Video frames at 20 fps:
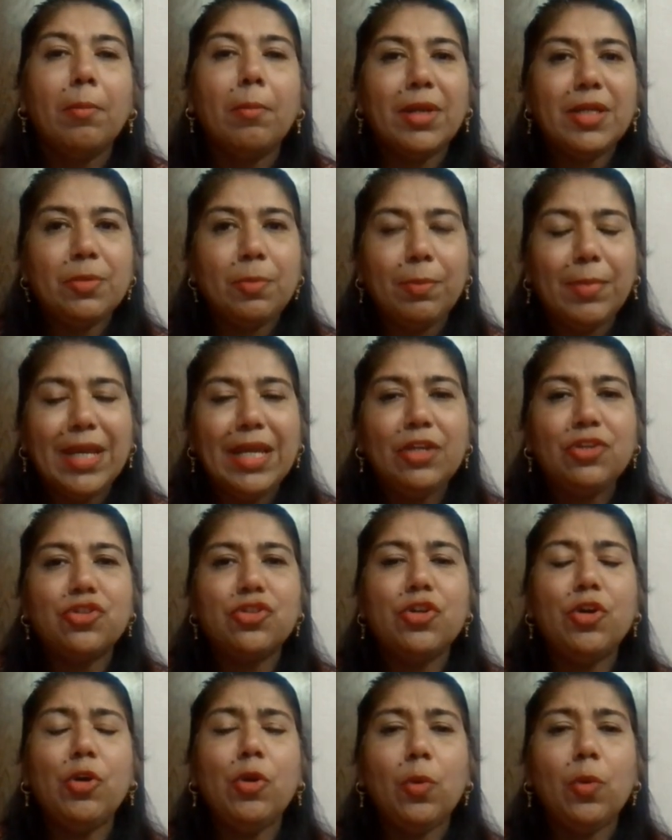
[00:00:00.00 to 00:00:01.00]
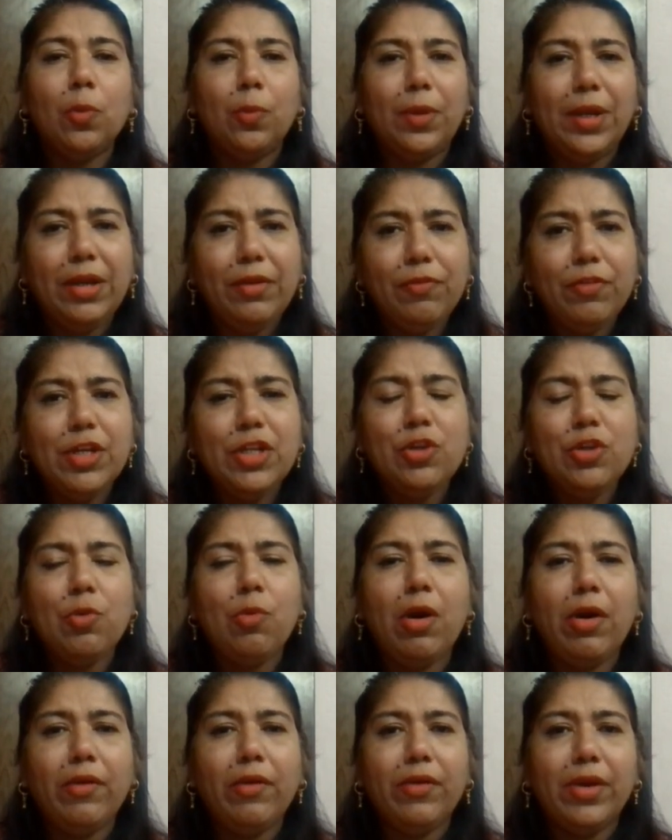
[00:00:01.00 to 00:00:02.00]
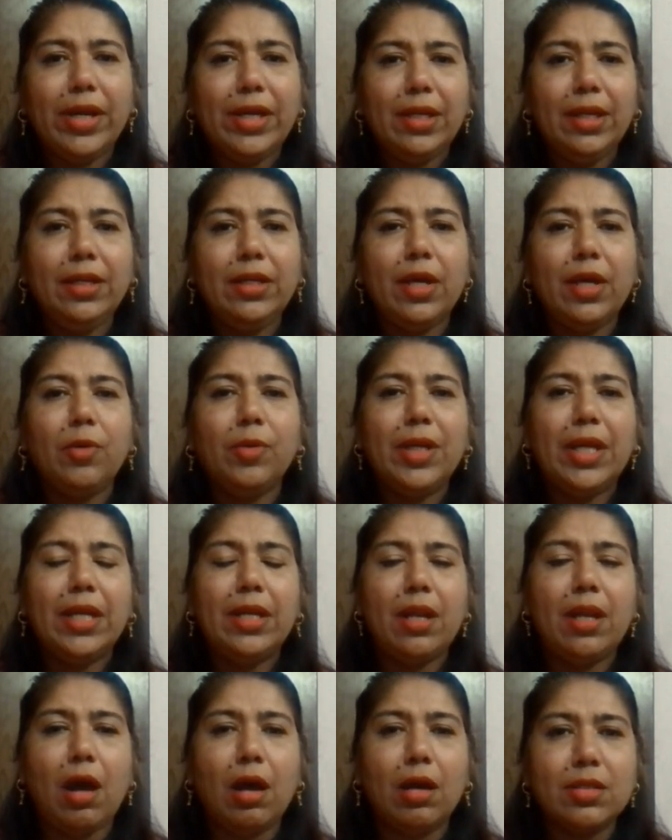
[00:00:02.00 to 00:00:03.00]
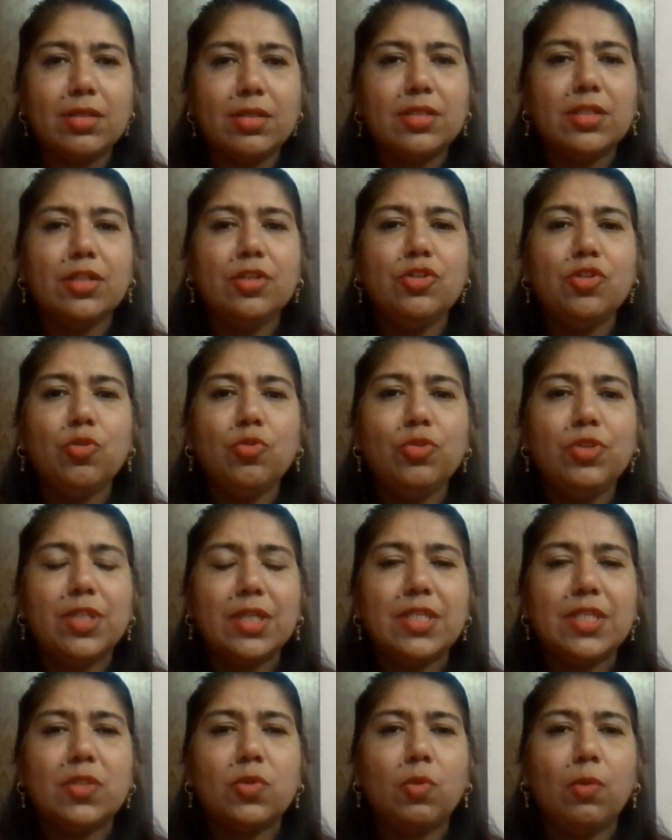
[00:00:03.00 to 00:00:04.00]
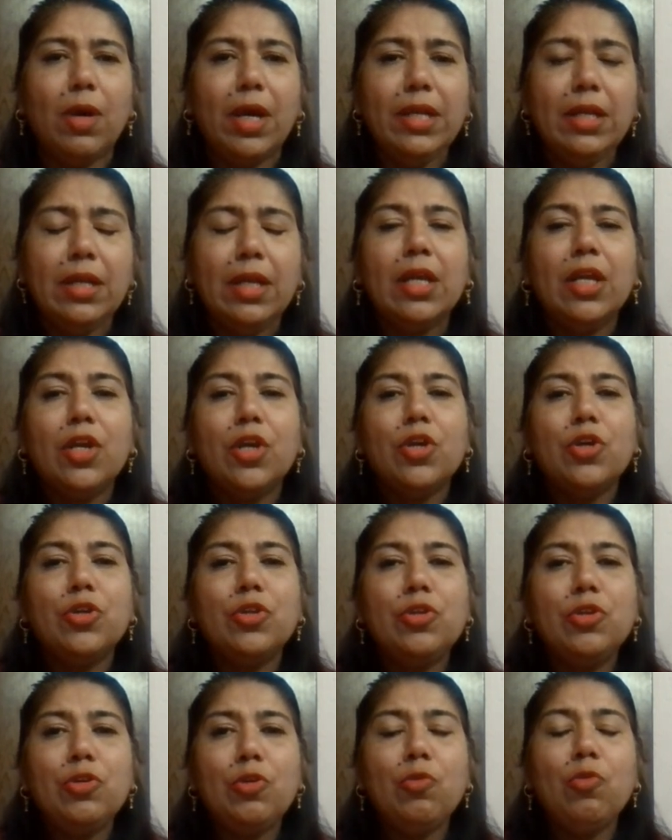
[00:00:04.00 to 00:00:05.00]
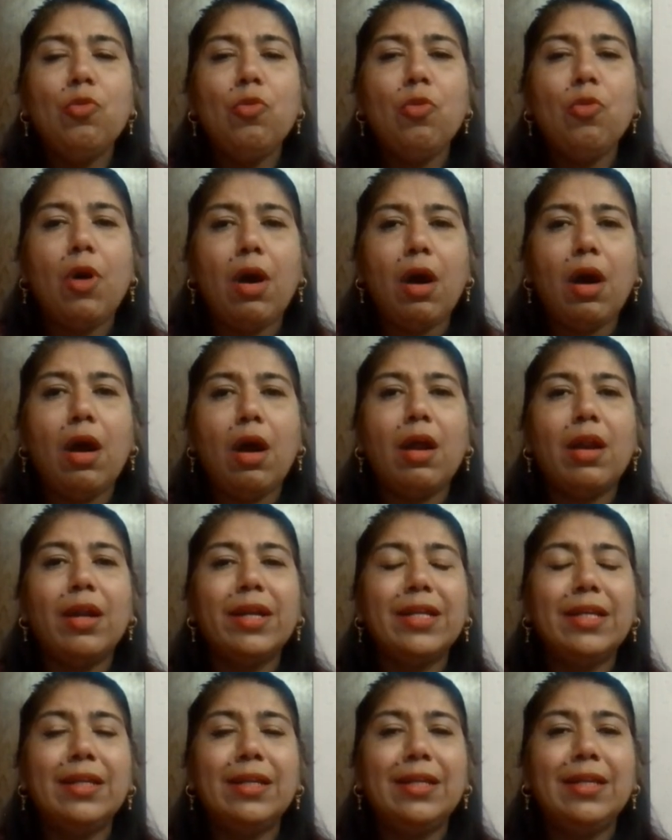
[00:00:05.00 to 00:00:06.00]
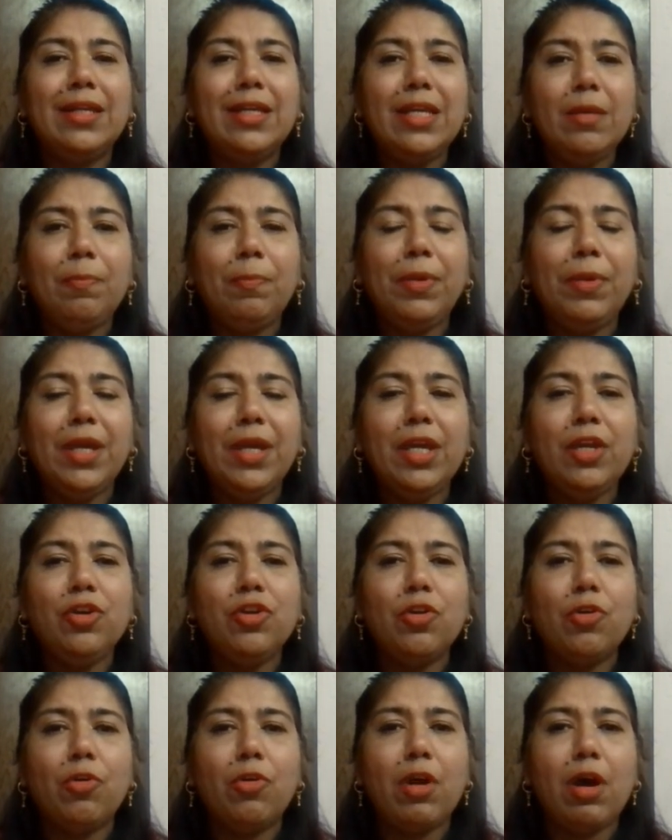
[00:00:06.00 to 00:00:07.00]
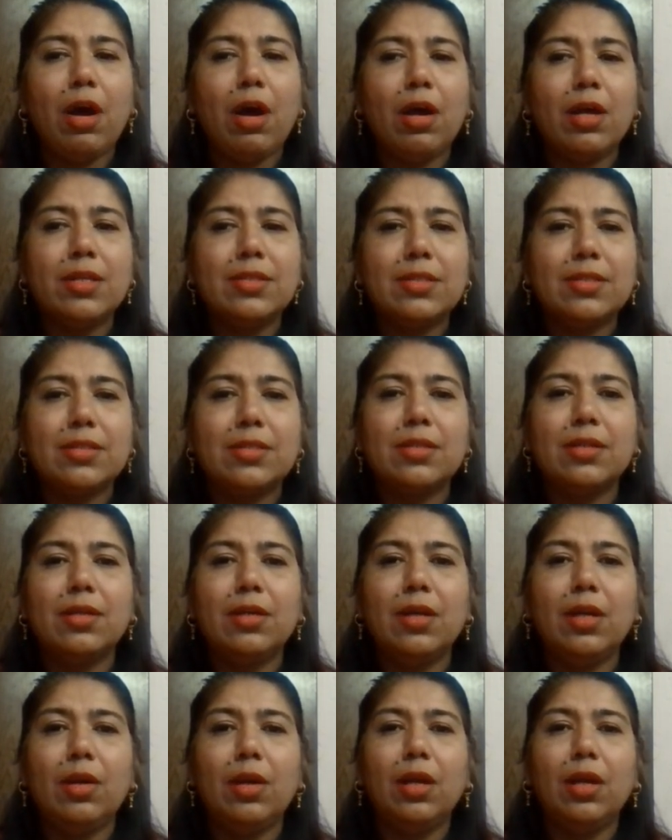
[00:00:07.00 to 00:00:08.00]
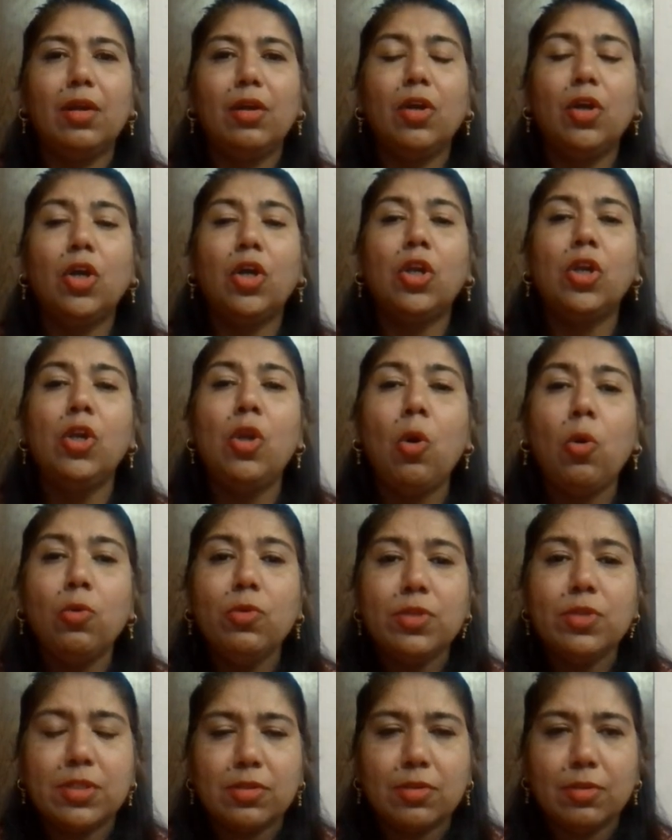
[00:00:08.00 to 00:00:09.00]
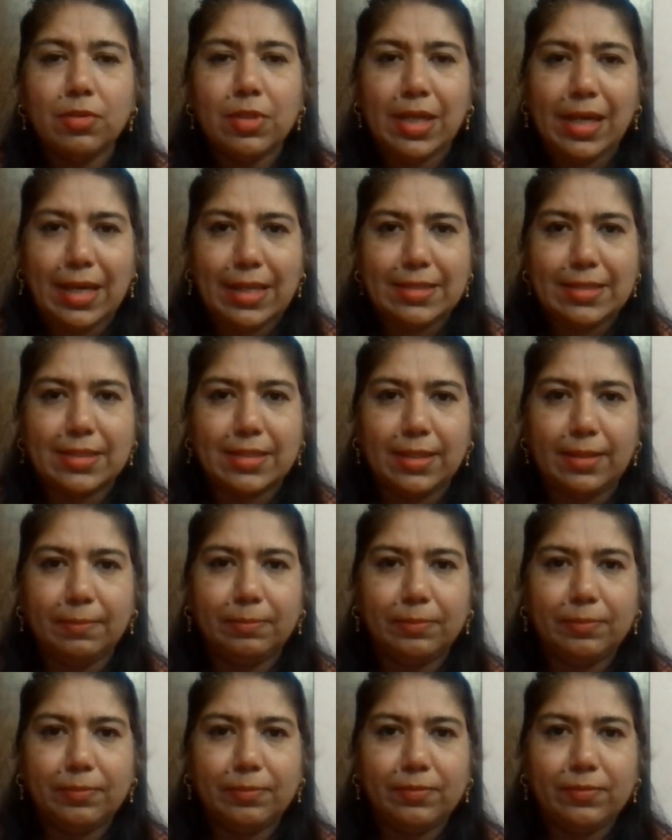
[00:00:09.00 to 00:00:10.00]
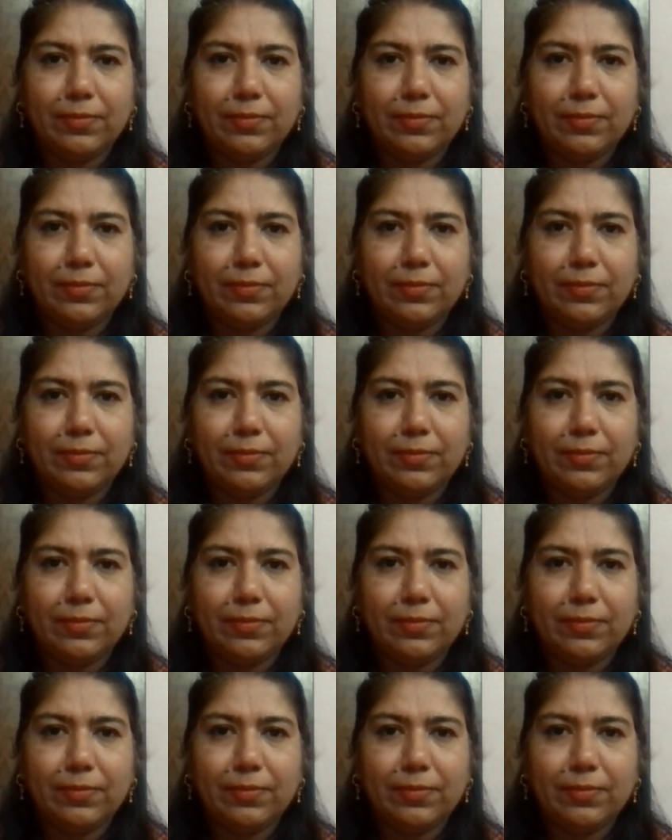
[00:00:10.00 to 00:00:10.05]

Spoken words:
But make sure whenever you are writing down an answer to this one, you are keeping your answer close to the lesson.